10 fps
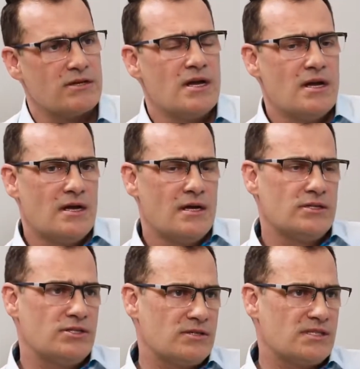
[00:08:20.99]
So
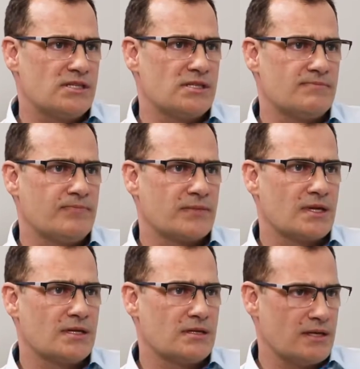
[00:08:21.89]
jurisdiction
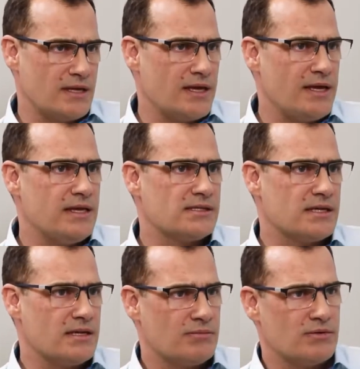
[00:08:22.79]

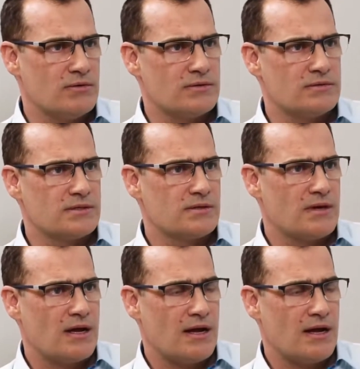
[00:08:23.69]
is important.